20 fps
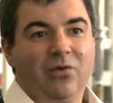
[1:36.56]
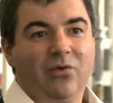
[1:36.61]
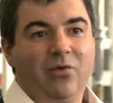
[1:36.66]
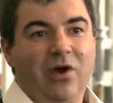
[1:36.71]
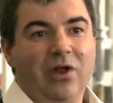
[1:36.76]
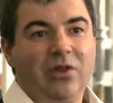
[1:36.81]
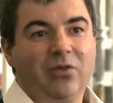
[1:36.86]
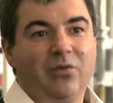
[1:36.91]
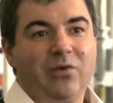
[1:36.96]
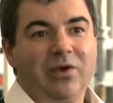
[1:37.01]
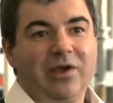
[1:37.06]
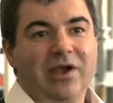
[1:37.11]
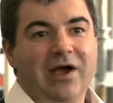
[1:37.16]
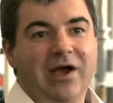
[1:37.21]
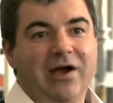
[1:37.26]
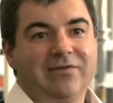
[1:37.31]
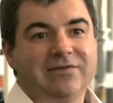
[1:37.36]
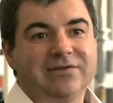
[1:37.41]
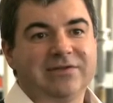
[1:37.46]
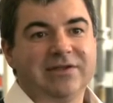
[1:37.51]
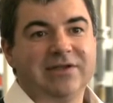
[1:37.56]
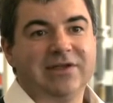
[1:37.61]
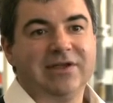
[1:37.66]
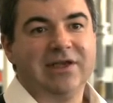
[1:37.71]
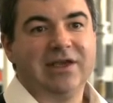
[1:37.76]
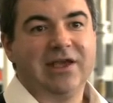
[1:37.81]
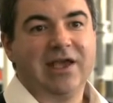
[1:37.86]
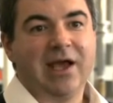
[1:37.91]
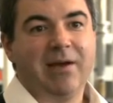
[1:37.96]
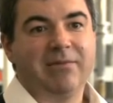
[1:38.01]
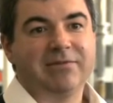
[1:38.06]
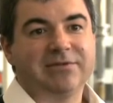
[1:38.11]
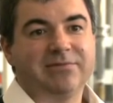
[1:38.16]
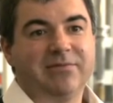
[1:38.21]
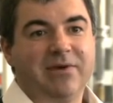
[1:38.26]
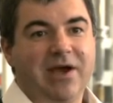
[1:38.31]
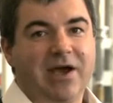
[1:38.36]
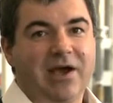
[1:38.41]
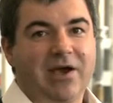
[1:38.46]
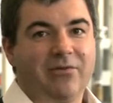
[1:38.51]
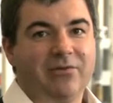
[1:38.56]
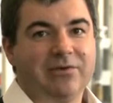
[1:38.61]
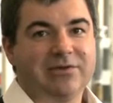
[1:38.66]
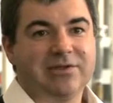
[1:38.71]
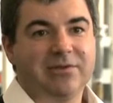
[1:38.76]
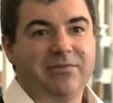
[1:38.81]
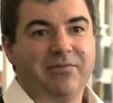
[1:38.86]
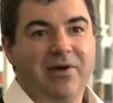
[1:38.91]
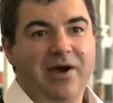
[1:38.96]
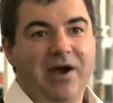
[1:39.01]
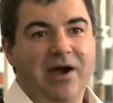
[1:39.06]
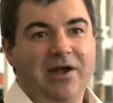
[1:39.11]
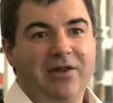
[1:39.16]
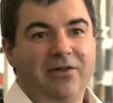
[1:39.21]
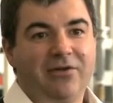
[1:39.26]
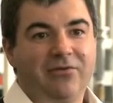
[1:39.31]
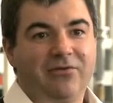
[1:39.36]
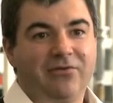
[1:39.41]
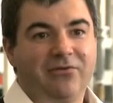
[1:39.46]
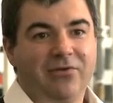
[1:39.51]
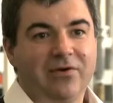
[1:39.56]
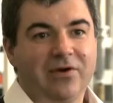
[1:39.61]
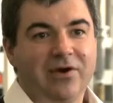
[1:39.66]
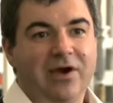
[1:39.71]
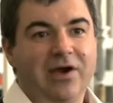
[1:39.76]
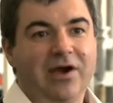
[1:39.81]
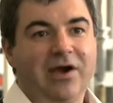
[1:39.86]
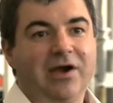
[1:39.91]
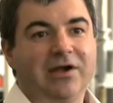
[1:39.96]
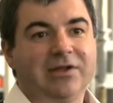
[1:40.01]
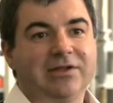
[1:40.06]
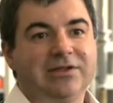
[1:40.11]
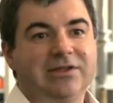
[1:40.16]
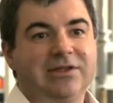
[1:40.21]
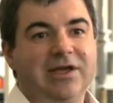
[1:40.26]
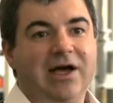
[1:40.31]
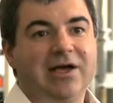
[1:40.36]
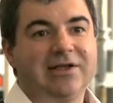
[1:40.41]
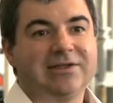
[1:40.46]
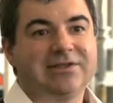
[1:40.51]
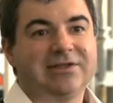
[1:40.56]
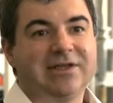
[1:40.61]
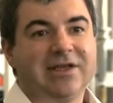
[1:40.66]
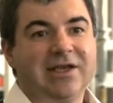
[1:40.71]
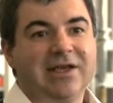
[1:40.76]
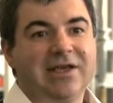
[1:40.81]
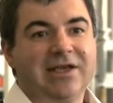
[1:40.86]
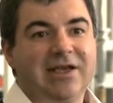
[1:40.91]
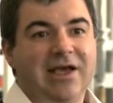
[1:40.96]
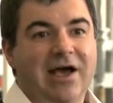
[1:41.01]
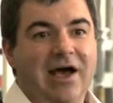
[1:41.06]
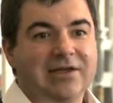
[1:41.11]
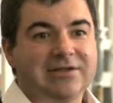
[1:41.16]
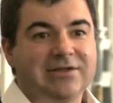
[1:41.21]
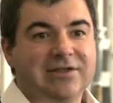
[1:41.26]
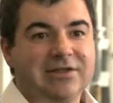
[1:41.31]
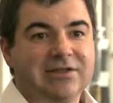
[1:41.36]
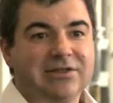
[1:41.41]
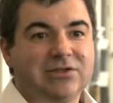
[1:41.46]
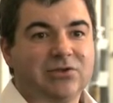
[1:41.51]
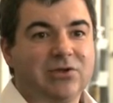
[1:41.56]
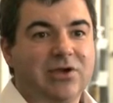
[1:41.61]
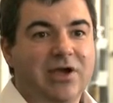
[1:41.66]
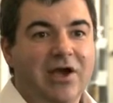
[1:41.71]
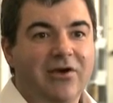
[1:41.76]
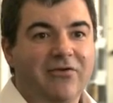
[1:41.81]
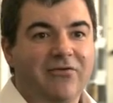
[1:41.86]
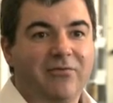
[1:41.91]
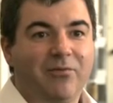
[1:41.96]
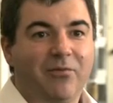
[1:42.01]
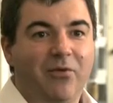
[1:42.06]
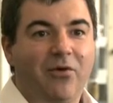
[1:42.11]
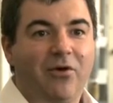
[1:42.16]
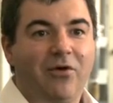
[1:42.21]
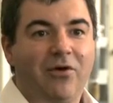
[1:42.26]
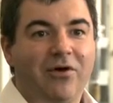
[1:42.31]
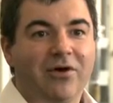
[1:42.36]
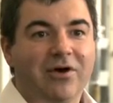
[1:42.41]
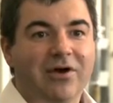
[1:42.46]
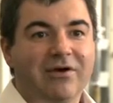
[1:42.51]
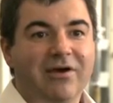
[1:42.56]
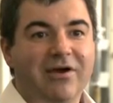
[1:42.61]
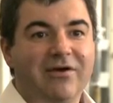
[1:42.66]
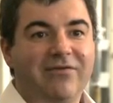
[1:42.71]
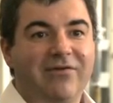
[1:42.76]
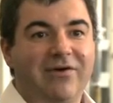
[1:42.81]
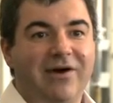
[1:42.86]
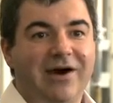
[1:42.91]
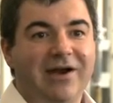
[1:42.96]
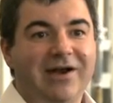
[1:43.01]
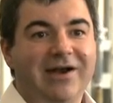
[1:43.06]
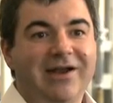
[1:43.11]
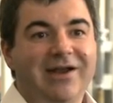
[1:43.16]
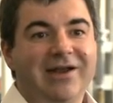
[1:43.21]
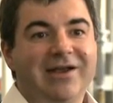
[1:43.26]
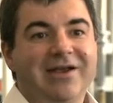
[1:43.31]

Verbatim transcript: One week after, he comes back with a pile of uh, dust, asking, "Do you have more graphite?"